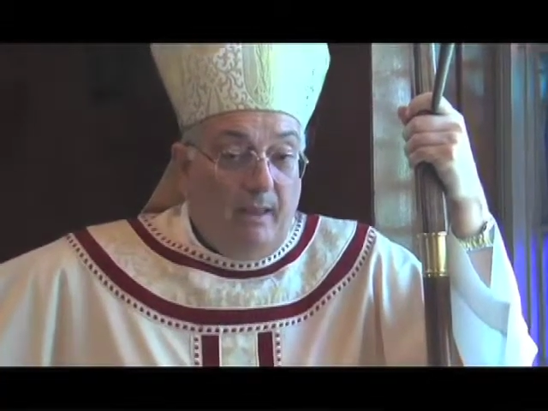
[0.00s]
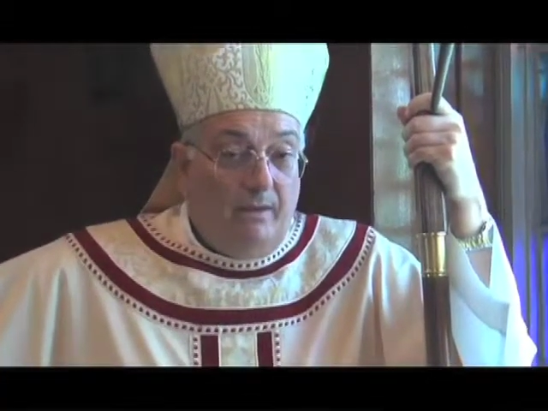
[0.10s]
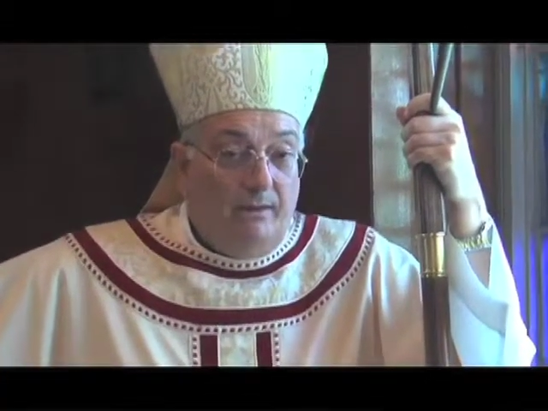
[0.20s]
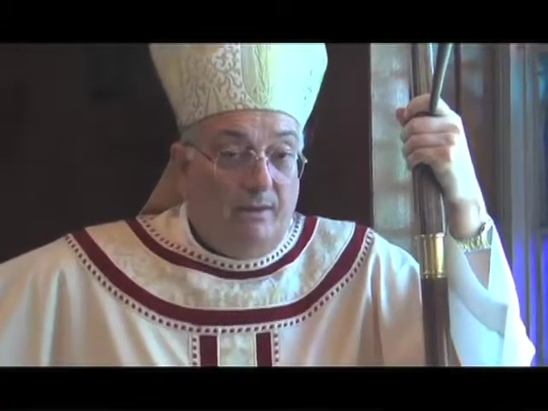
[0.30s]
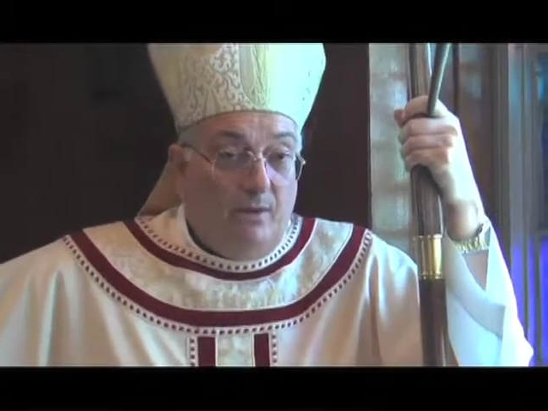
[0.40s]

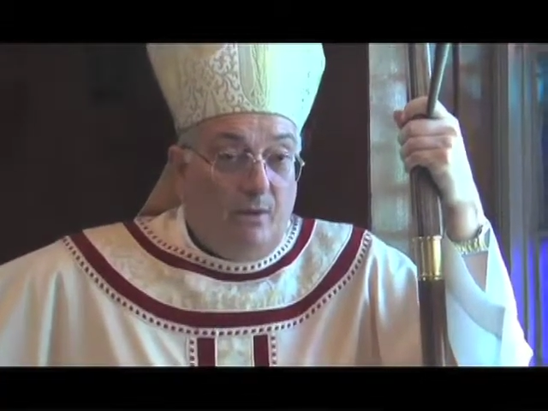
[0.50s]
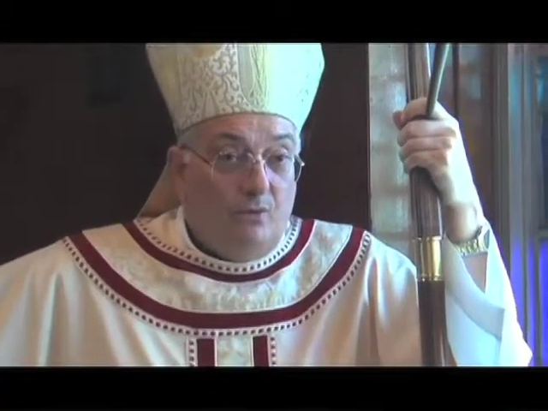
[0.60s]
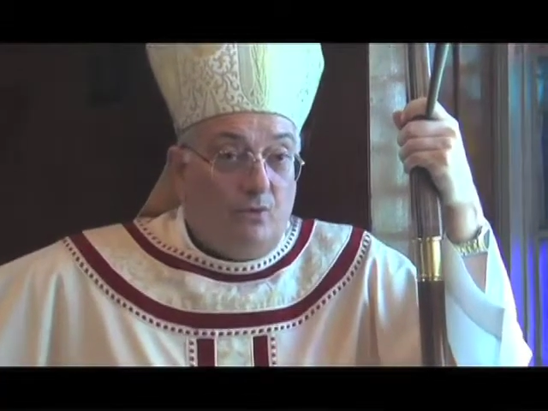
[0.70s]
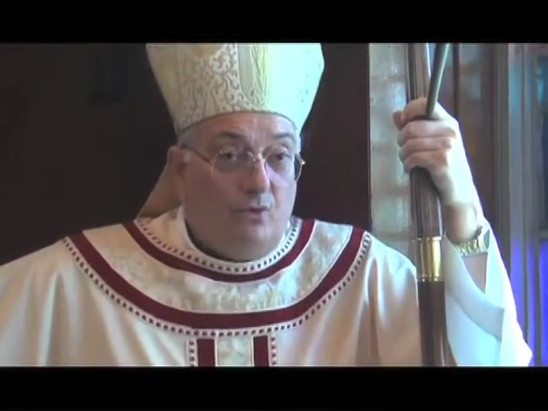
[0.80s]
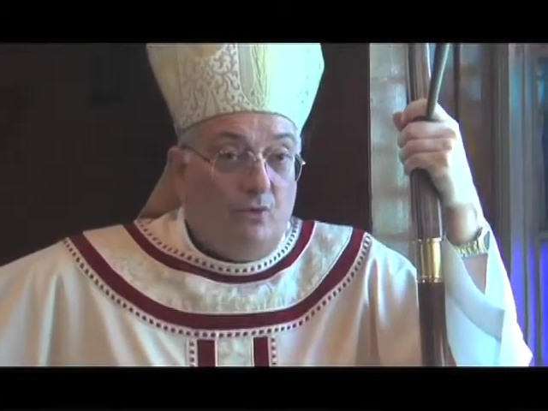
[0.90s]
And uh,
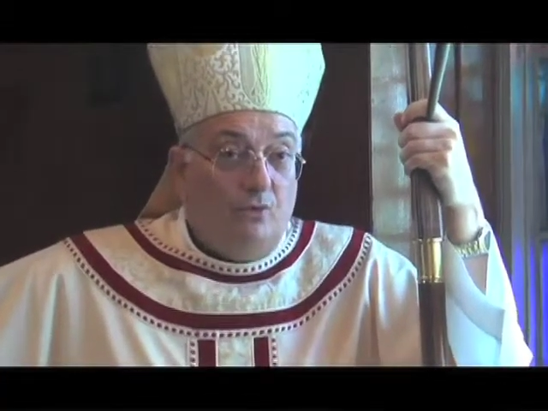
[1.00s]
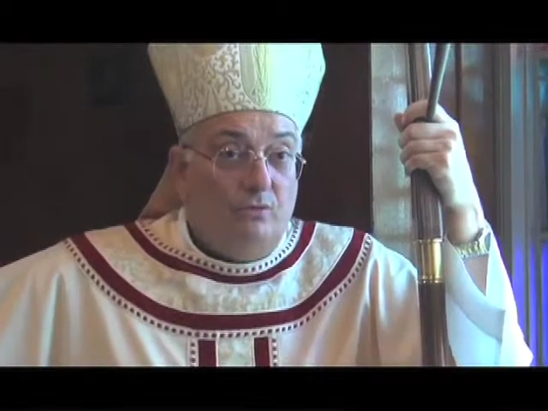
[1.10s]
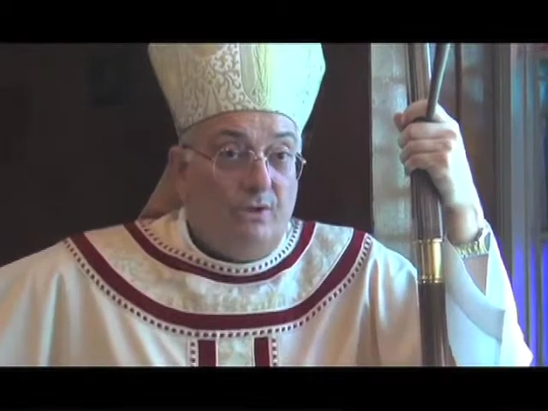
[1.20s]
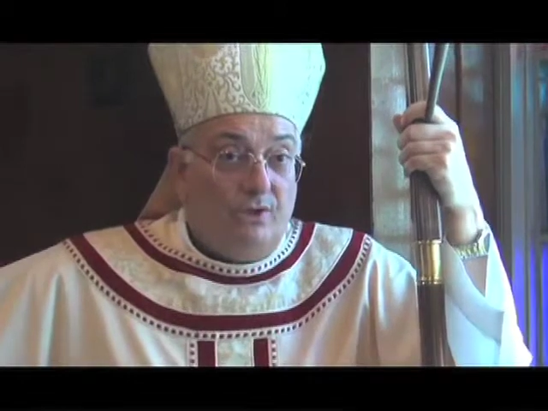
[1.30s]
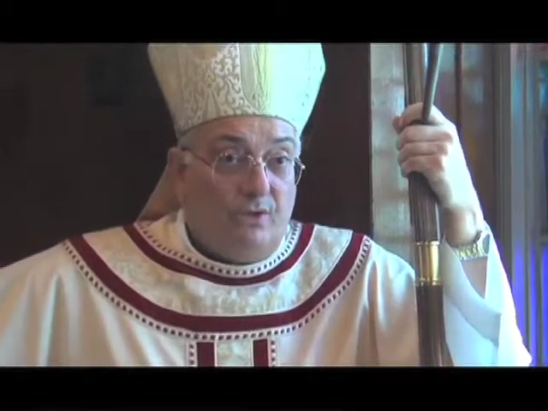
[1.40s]
those
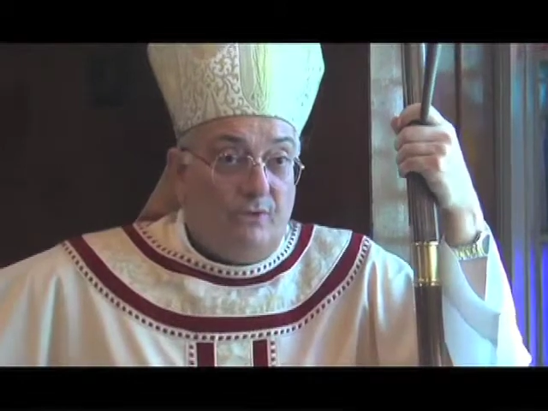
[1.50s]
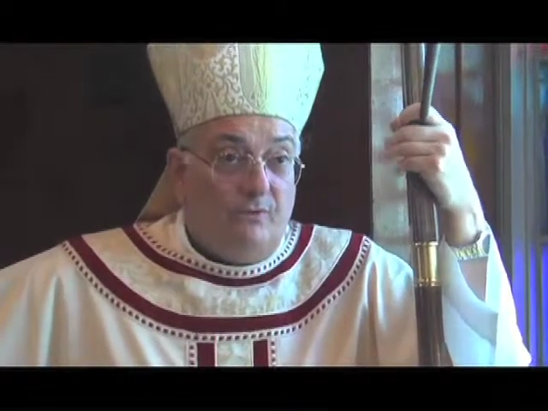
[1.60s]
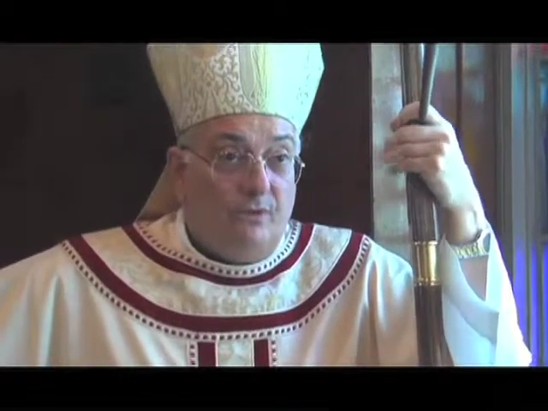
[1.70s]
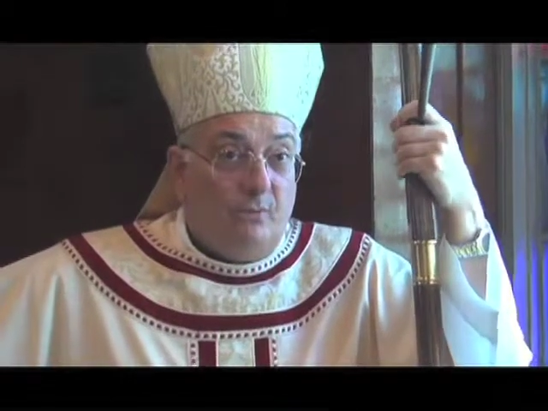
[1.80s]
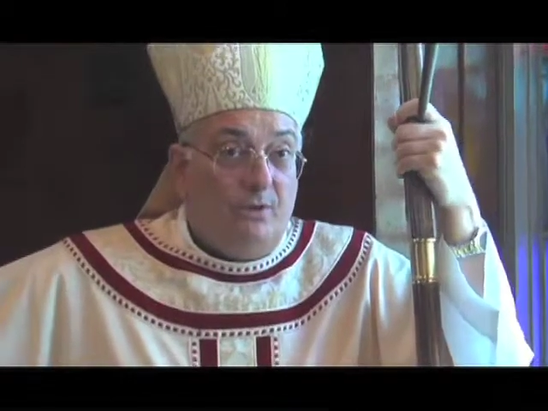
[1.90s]
who
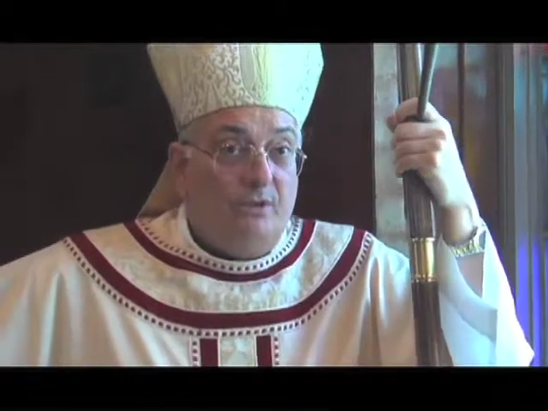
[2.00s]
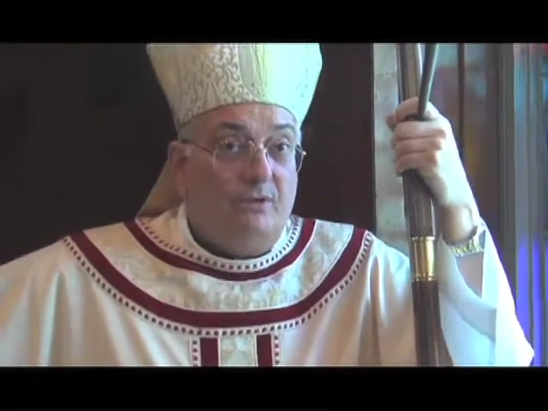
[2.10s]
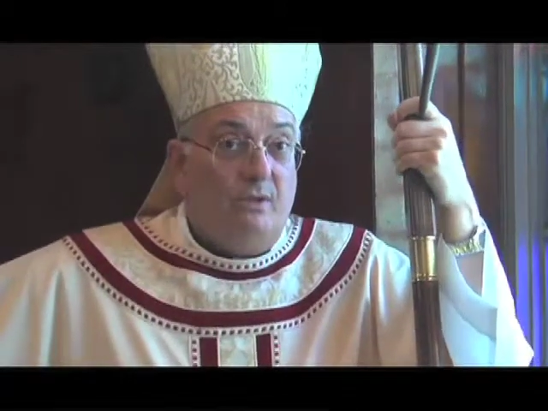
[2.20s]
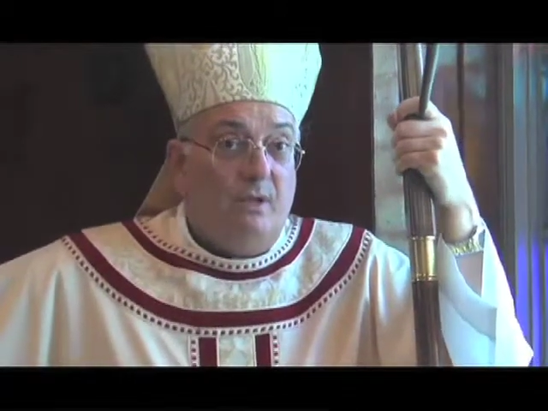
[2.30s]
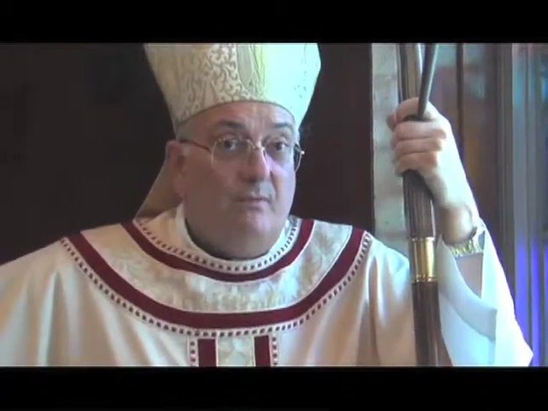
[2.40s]
discern for the
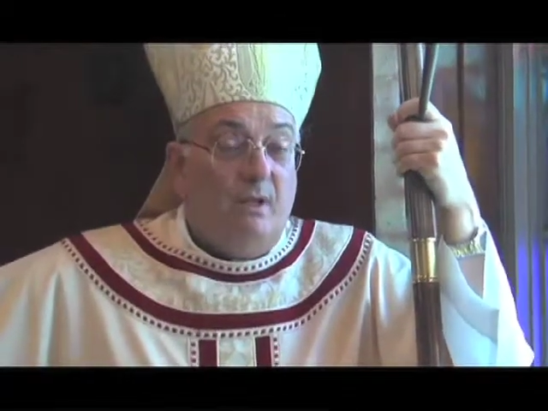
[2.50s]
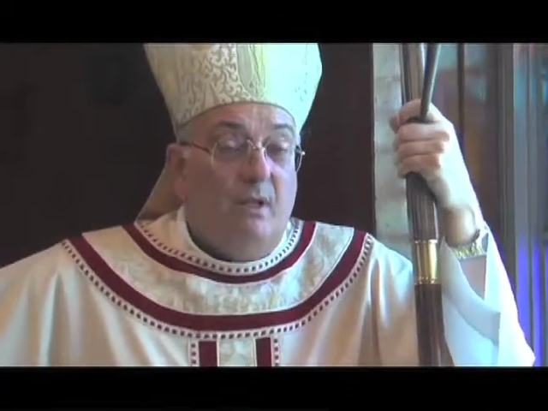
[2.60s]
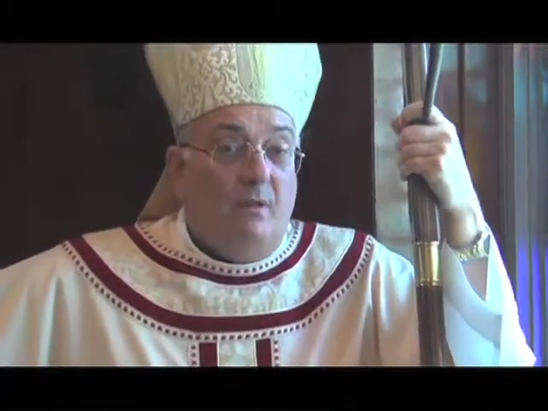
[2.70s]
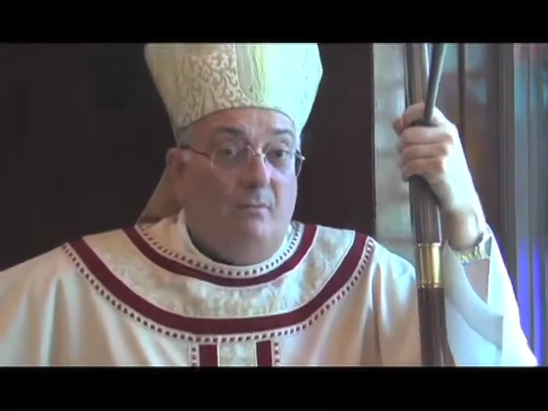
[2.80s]
priesthood then